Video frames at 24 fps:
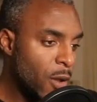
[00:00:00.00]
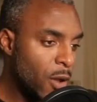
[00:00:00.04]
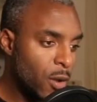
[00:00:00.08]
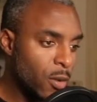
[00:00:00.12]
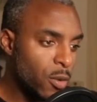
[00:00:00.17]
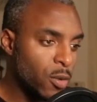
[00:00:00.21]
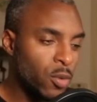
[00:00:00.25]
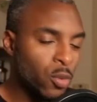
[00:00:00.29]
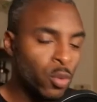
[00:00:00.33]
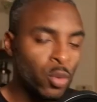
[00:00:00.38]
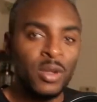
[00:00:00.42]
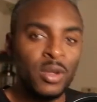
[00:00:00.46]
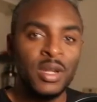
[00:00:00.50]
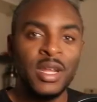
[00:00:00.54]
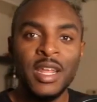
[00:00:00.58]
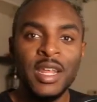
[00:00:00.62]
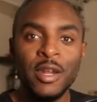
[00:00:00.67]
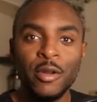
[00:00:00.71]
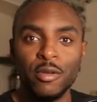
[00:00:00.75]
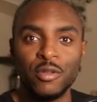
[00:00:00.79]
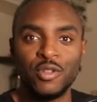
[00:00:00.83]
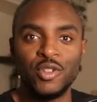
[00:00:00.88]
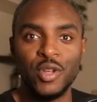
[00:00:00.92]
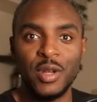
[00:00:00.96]
leader
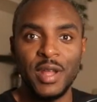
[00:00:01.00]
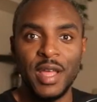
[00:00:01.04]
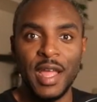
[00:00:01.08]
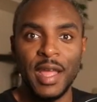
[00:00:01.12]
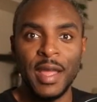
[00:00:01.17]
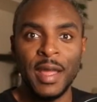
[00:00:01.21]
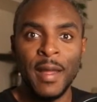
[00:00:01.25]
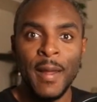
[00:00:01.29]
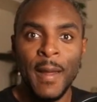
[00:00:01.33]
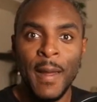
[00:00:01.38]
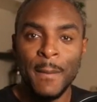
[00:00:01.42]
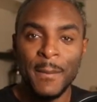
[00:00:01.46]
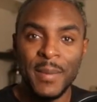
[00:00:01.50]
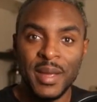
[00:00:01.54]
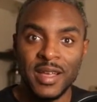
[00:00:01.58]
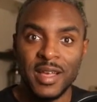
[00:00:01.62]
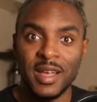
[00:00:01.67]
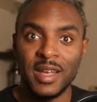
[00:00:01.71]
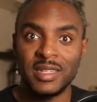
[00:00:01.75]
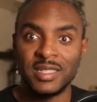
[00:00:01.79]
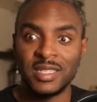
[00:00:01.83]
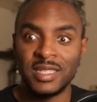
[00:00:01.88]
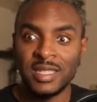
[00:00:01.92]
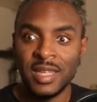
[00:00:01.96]
today
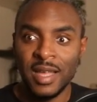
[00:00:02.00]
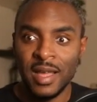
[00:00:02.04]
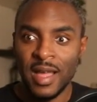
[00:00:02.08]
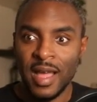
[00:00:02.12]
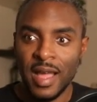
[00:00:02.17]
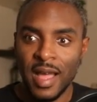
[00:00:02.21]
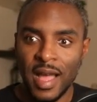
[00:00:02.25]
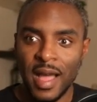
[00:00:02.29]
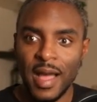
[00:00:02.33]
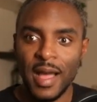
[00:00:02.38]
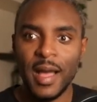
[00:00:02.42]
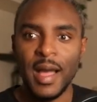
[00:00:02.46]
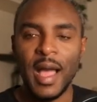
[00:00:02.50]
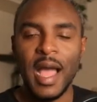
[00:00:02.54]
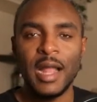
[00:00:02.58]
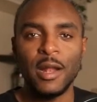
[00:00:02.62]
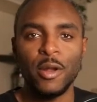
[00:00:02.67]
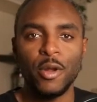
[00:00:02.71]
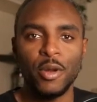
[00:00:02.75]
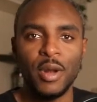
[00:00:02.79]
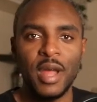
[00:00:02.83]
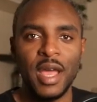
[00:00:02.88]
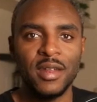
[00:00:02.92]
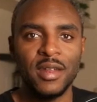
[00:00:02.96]
because I
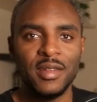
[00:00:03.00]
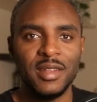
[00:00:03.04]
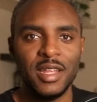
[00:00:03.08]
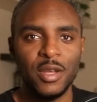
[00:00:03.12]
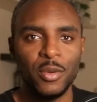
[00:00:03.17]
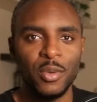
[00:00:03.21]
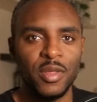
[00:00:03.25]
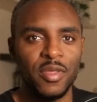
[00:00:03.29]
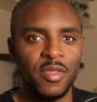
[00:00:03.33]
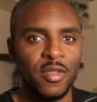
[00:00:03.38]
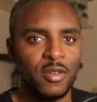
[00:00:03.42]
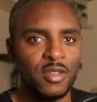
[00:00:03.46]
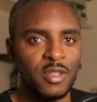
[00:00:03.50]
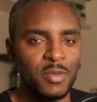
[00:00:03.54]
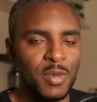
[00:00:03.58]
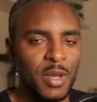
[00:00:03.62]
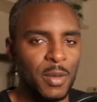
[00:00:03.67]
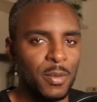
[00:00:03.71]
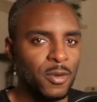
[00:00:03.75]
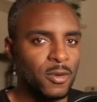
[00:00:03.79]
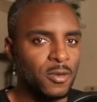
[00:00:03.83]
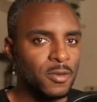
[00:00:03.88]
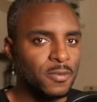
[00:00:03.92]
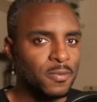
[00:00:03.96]
learned how to with those
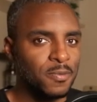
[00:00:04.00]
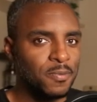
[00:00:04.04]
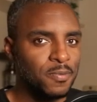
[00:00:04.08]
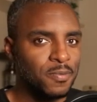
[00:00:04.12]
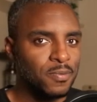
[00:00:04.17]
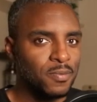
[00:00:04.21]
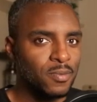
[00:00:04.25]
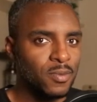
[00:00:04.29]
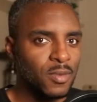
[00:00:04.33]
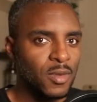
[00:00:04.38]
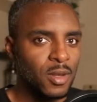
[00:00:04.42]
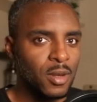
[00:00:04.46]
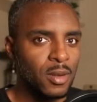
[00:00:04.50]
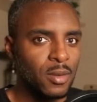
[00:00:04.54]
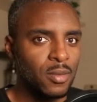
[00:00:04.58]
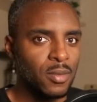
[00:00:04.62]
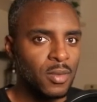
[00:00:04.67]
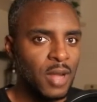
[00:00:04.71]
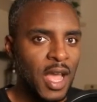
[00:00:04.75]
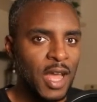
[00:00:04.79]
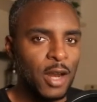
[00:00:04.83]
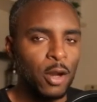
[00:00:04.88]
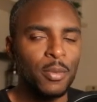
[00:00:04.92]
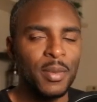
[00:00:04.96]
people. I
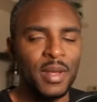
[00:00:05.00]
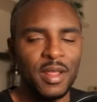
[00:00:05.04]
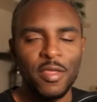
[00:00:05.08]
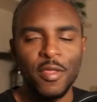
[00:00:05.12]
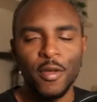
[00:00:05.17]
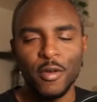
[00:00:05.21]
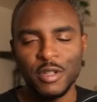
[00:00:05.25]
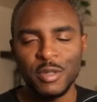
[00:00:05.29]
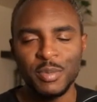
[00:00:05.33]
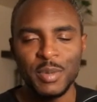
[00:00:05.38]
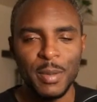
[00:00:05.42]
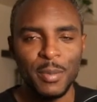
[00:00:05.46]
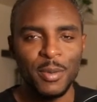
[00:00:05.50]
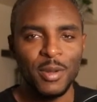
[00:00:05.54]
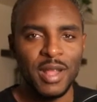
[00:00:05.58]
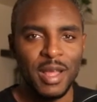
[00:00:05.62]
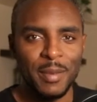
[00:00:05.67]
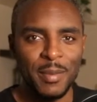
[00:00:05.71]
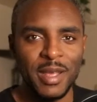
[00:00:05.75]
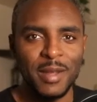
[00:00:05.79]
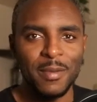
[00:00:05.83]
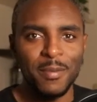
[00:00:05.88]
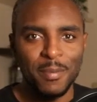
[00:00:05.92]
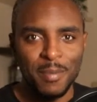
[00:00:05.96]
don't mean those people. I
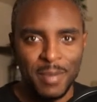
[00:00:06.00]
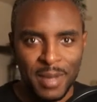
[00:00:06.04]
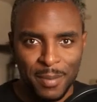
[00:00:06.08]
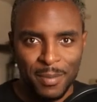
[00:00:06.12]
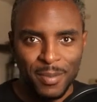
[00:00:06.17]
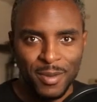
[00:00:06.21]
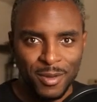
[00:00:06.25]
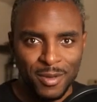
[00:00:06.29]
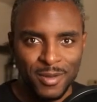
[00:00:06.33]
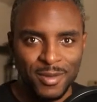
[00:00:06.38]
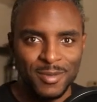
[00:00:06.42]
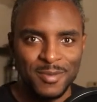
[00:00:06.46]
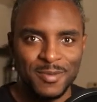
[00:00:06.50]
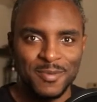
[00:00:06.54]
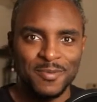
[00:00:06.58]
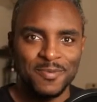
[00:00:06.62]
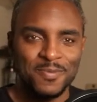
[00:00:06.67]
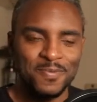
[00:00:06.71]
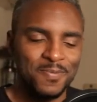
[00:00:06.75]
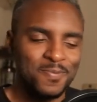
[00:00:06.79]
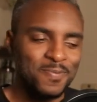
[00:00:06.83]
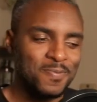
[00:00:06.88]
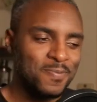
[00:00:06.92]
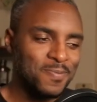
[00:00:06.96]
mean people,
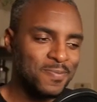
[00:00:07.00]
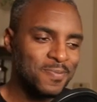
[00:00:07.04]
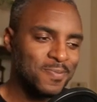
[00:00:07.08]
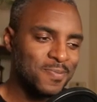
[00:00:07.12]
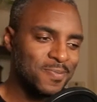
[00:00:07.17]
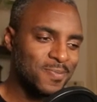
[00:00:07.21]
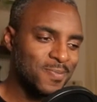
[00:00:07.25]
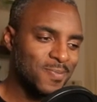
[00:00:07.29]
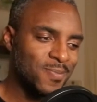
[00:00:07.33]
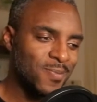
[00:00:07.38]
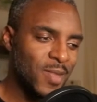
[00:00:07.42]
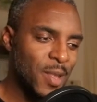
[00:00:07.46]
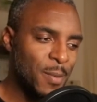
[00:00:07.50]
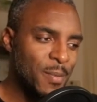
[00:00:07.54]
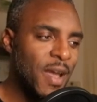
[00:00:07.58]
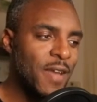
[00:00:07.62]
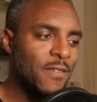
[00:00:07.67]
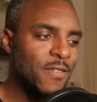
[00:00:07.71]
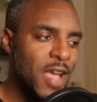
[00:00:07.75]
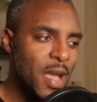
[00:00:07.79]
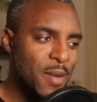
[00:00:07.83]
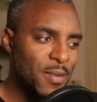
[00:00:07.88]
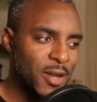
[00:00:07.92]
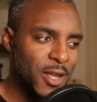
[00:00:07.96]
my
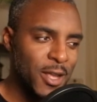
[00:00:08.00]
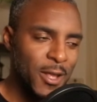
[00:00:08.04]
family.